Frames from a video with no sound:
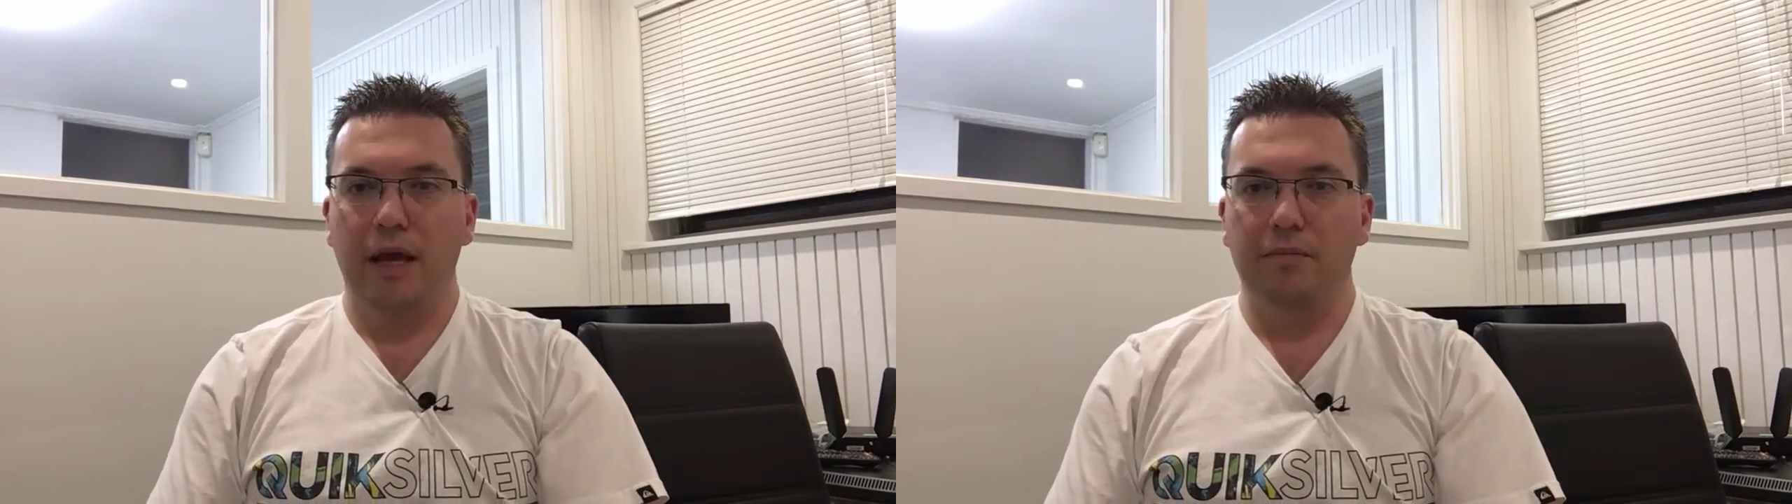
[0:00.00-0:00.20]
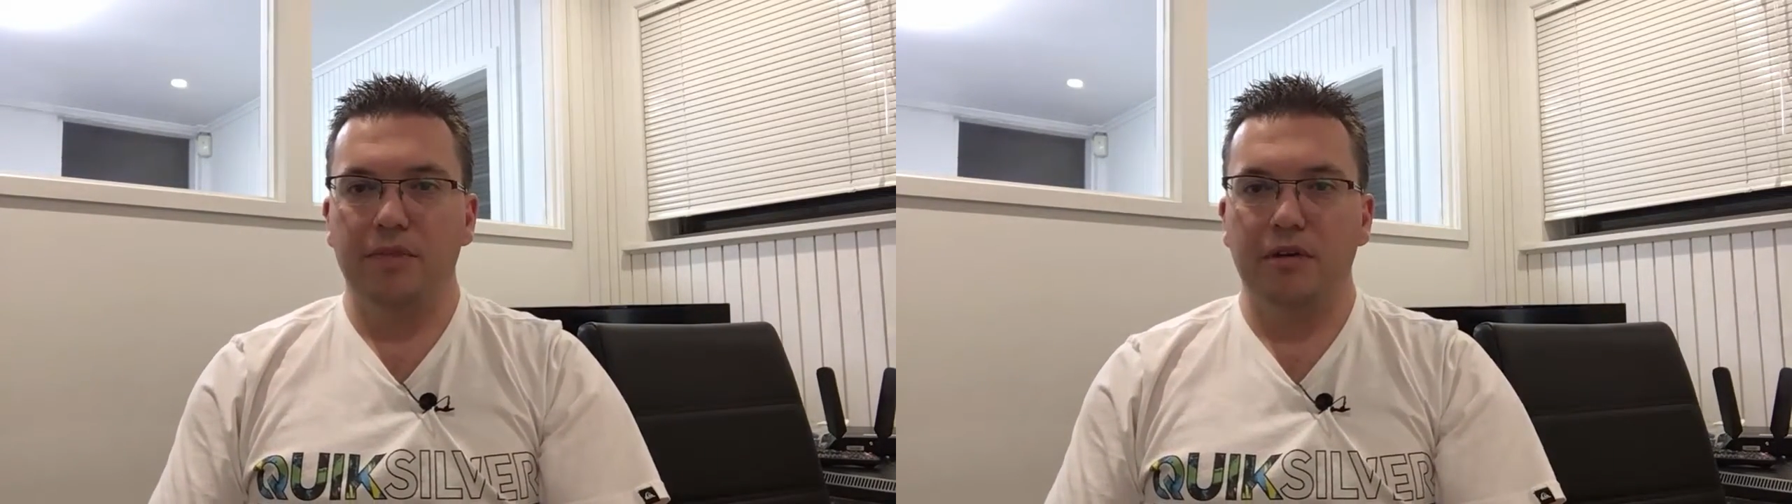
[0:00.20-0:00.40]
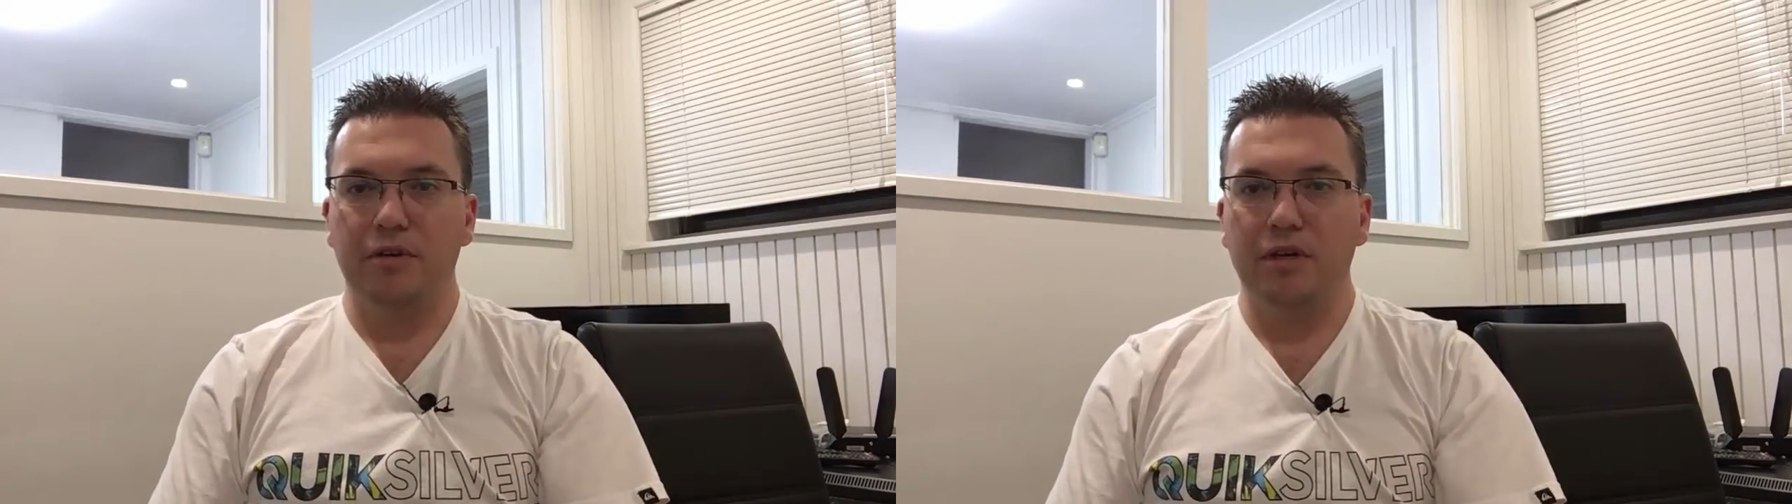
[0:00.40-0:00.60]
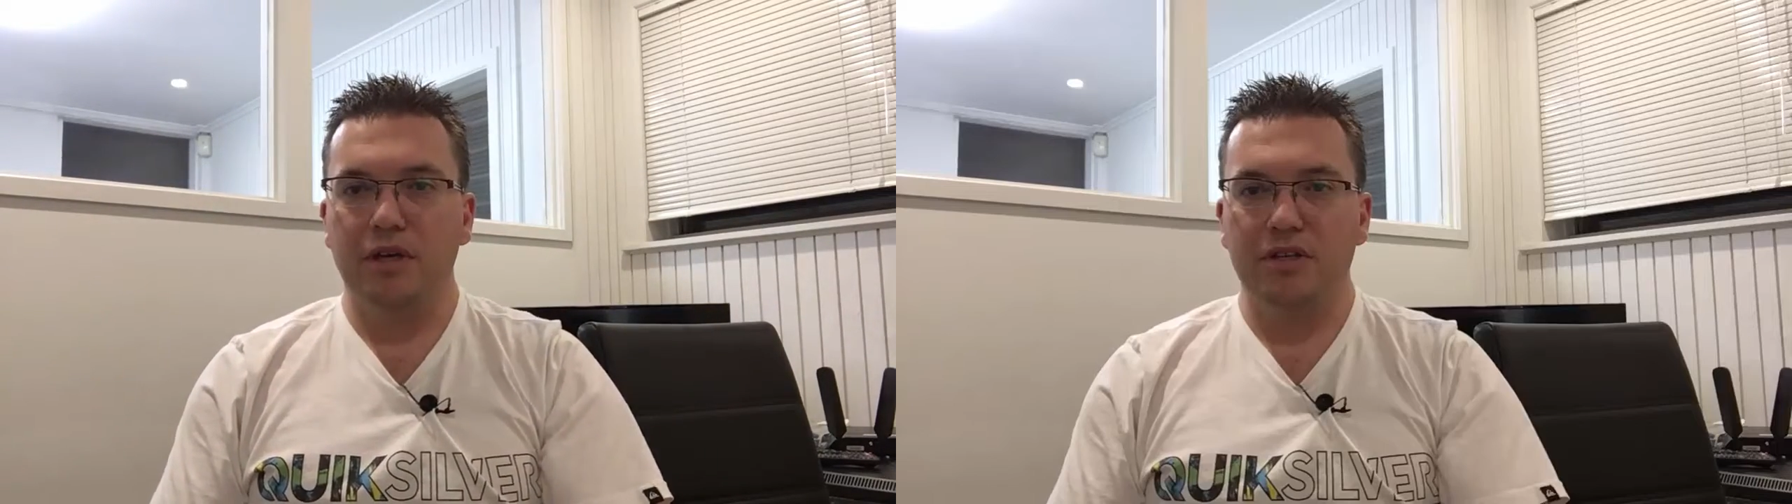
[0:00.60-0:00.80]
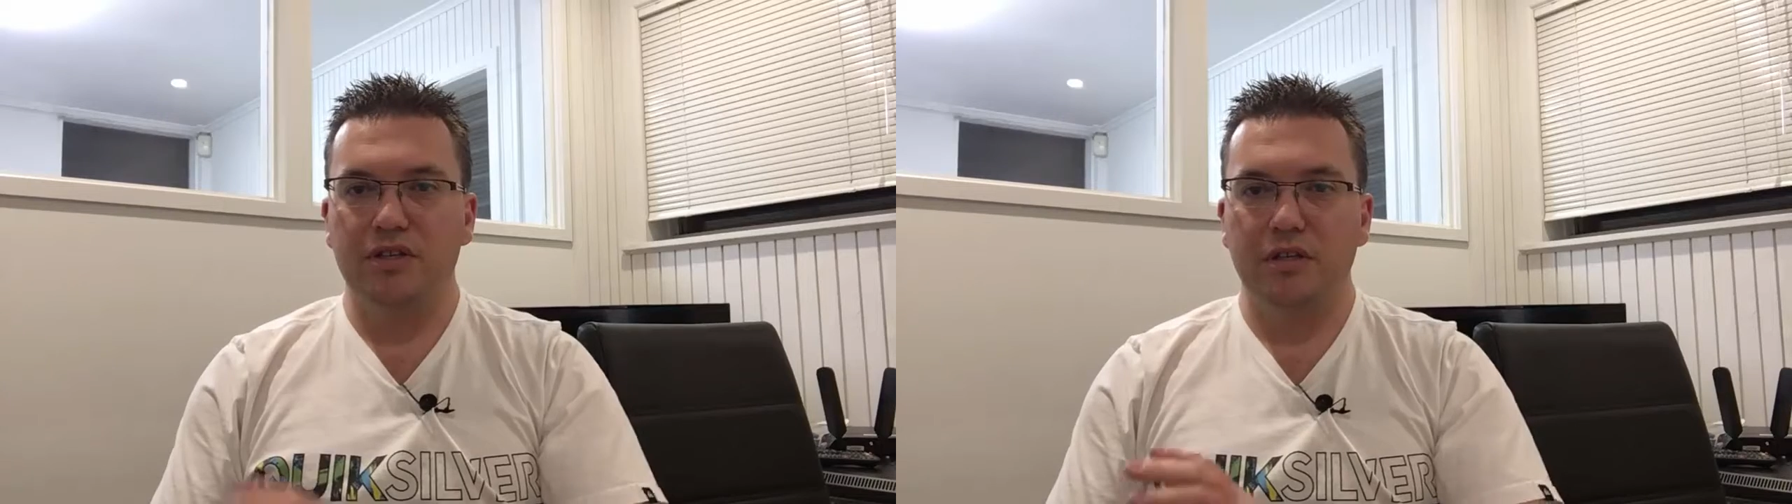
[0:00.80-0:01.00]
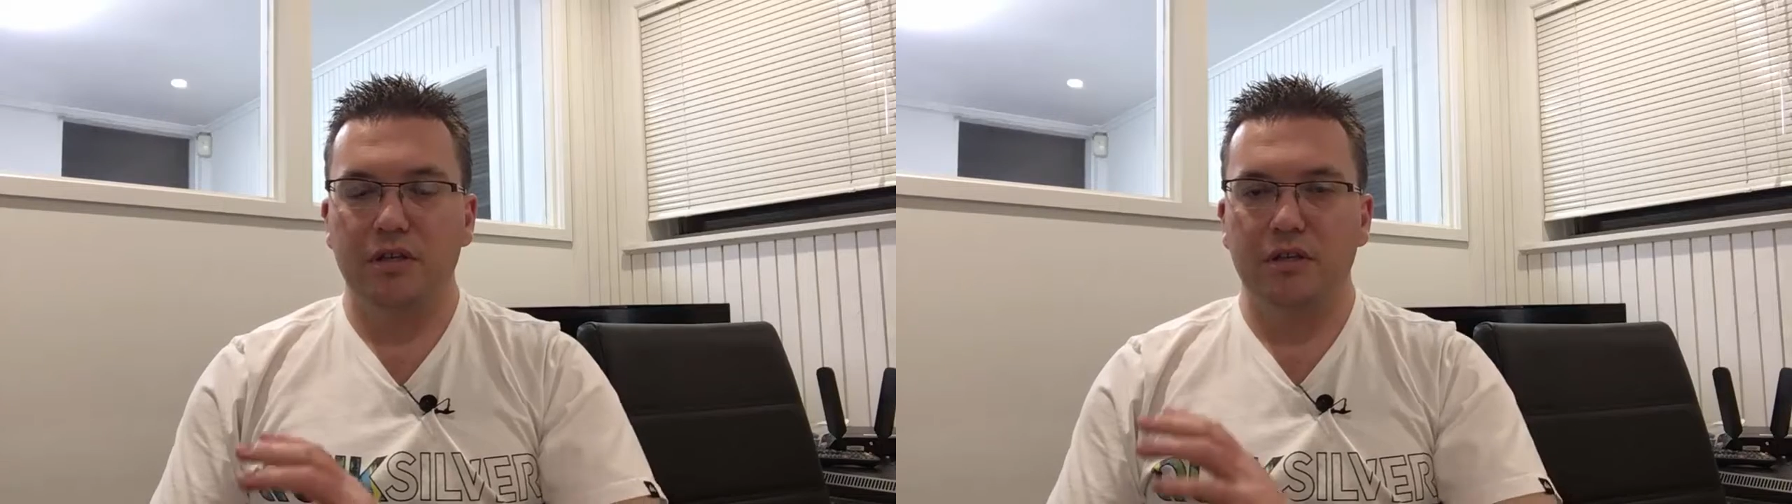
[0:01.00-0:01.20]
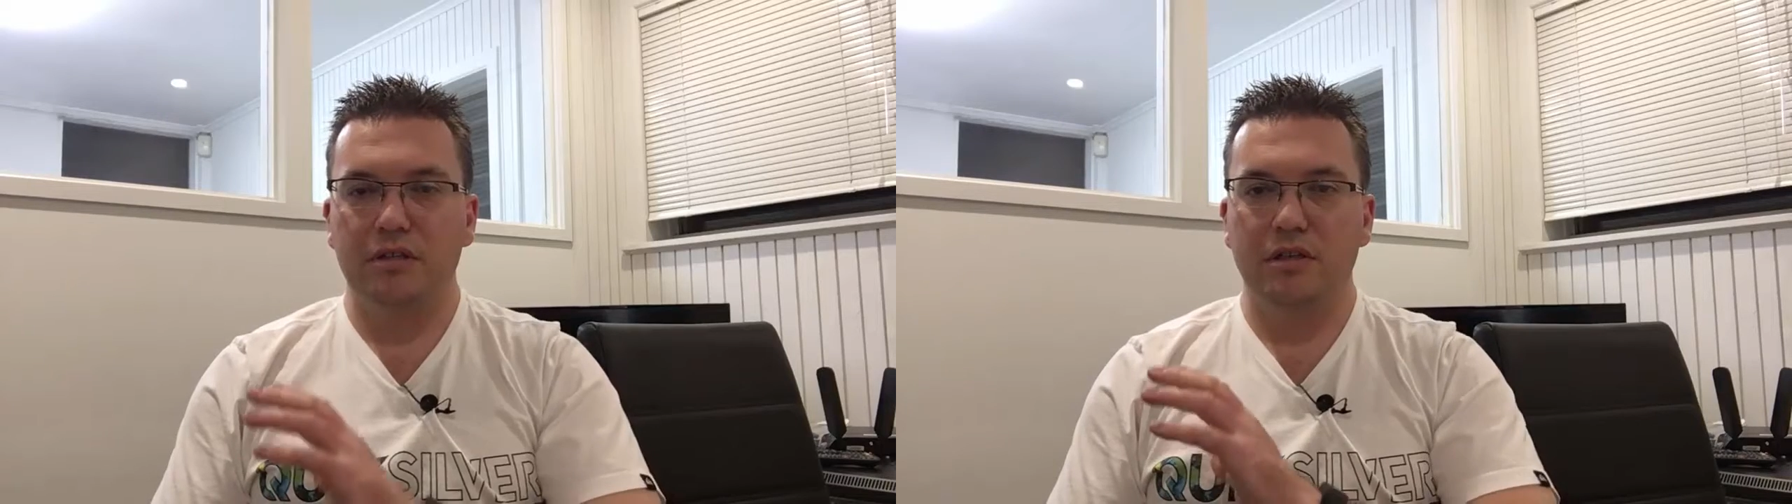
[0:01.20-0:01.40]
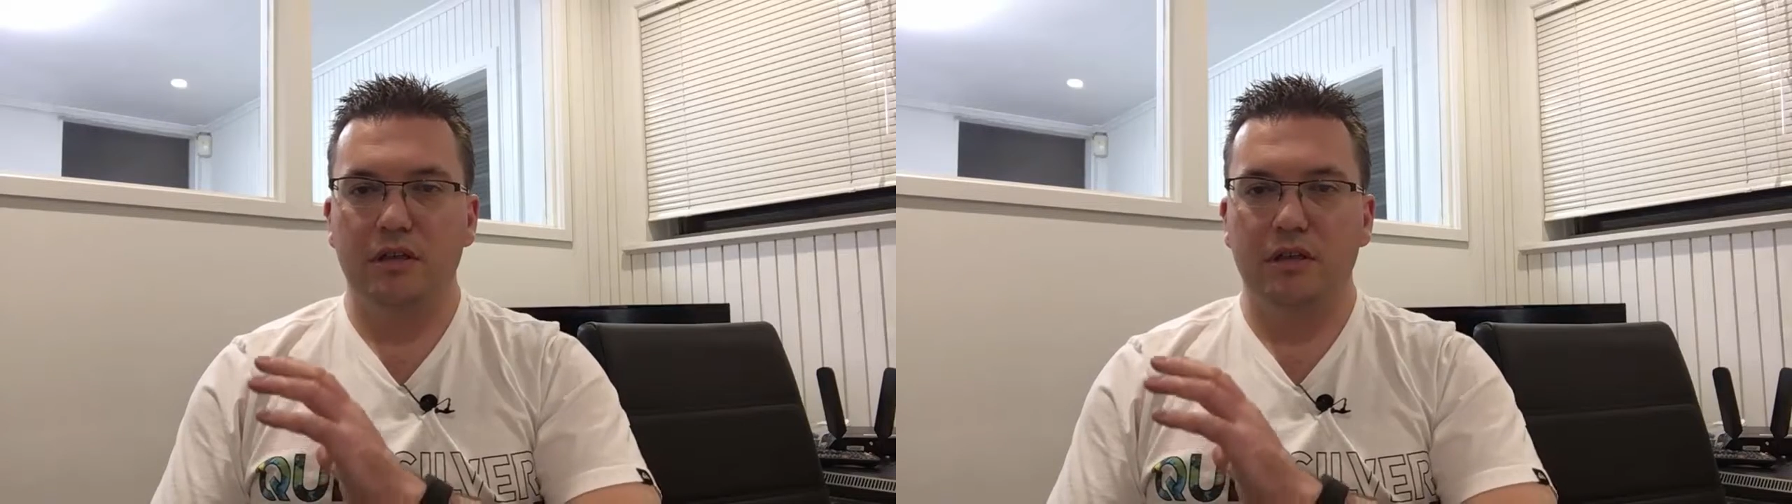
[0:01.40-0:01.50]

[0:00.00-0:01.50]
There is